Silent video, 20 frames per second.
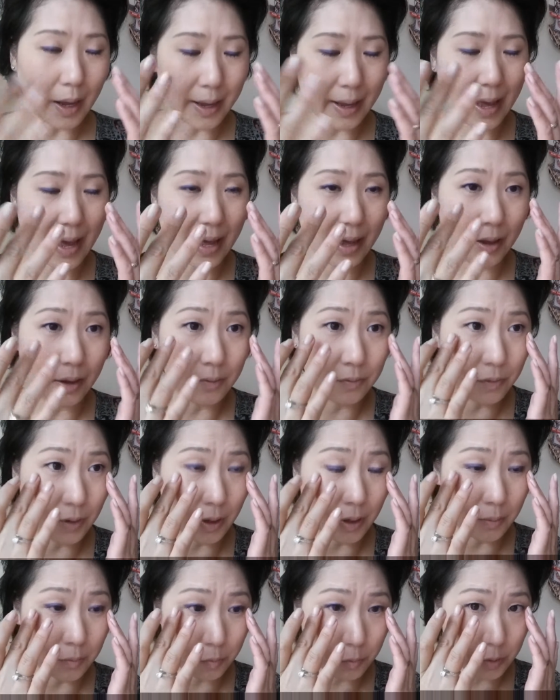I have
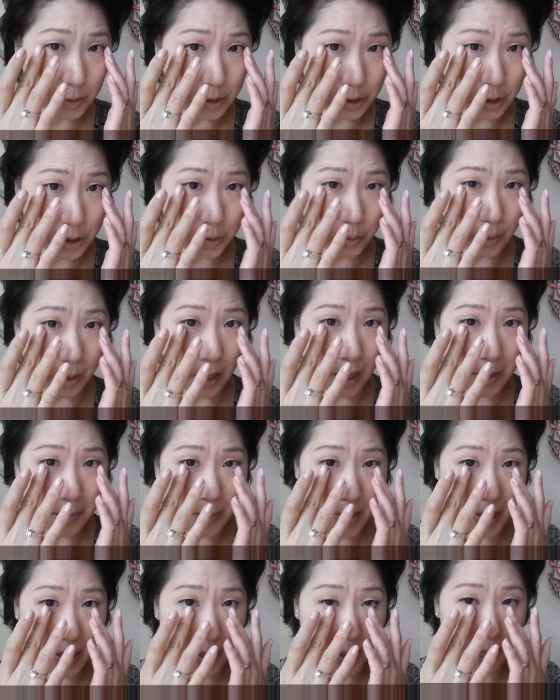residual eye
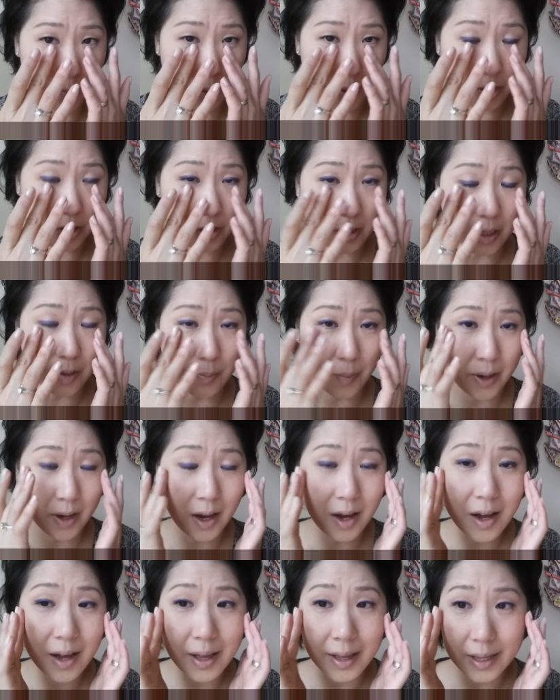makeup underneath my
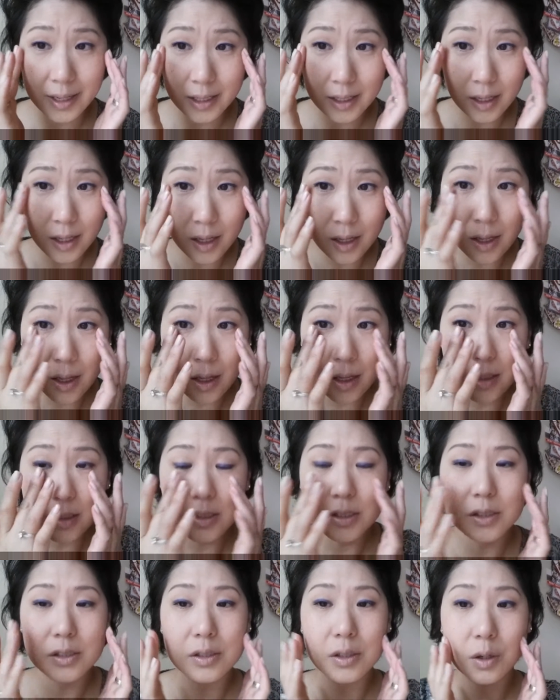eye.
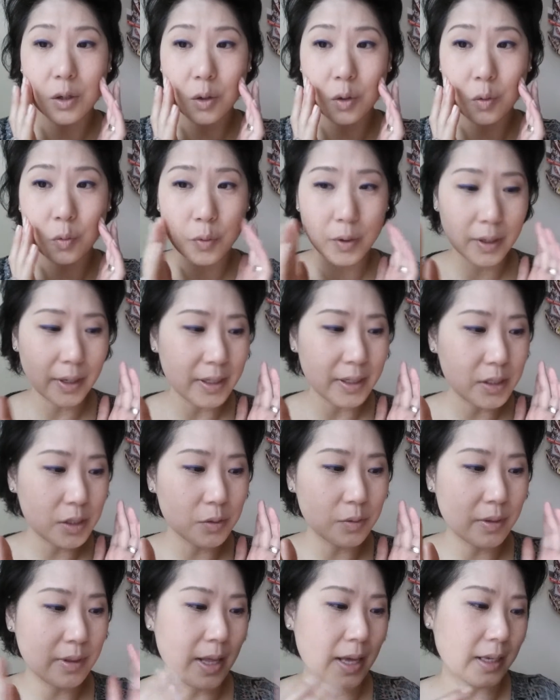So what I
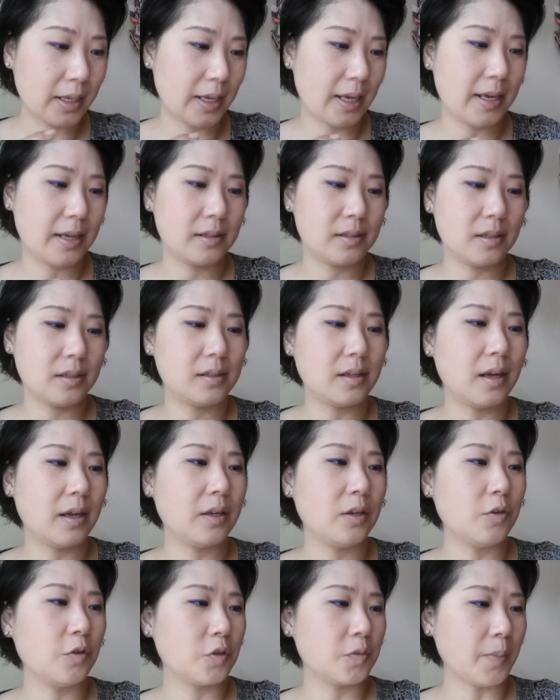do in that case is I
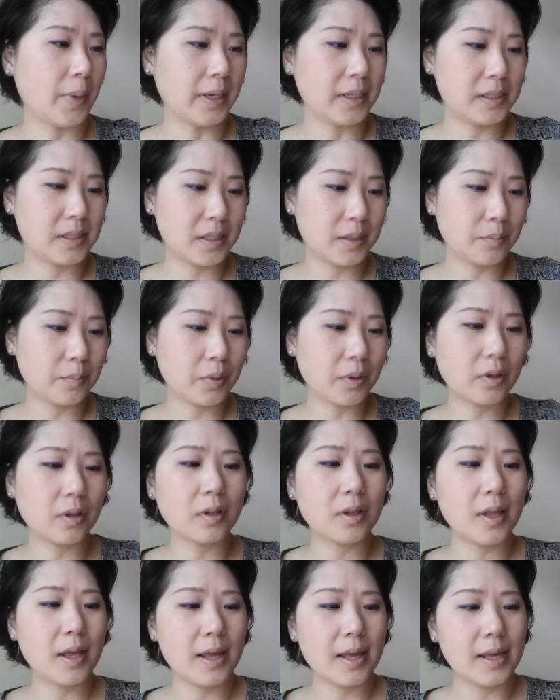use my
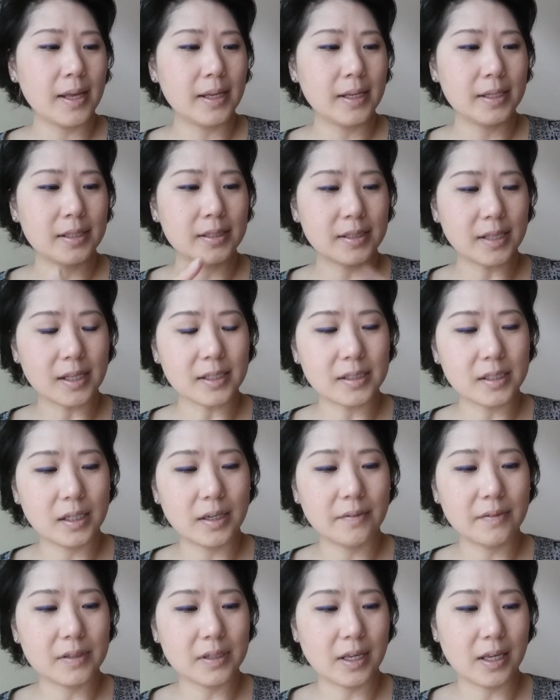Simple
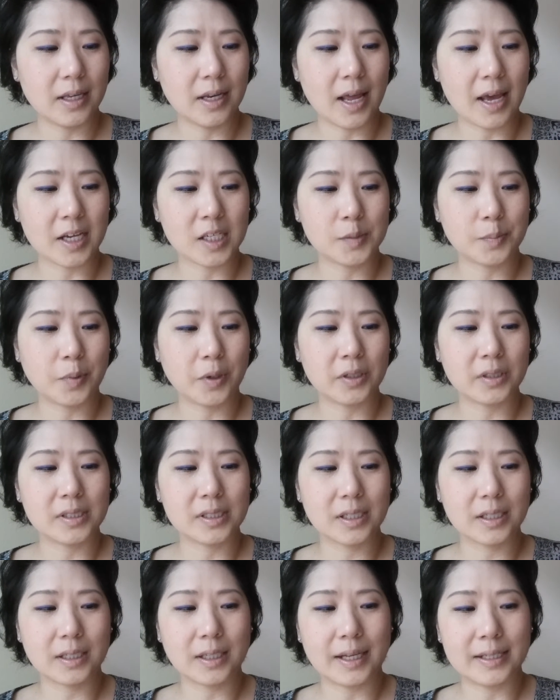Sensitive Skin
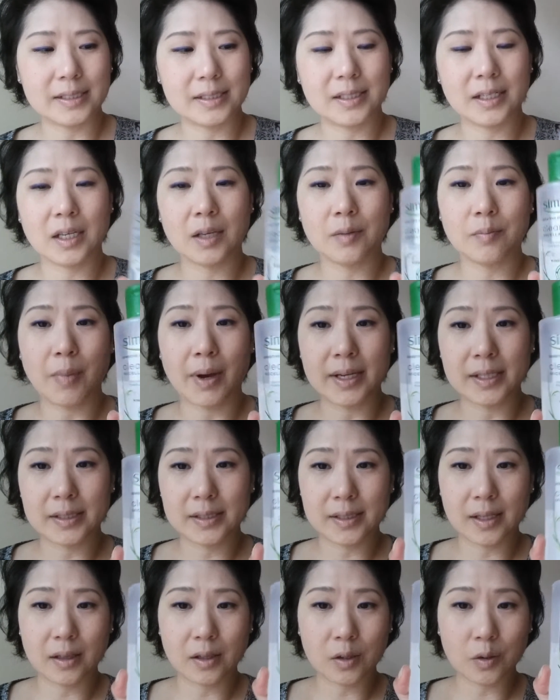Experts Cleansing
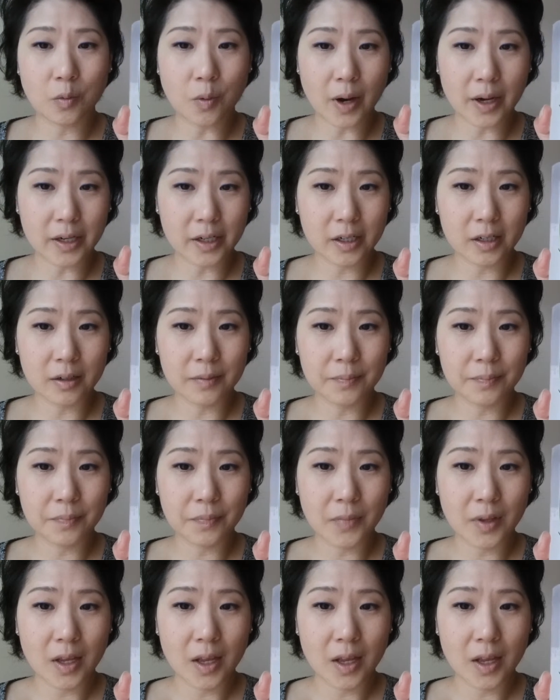Micellar Water,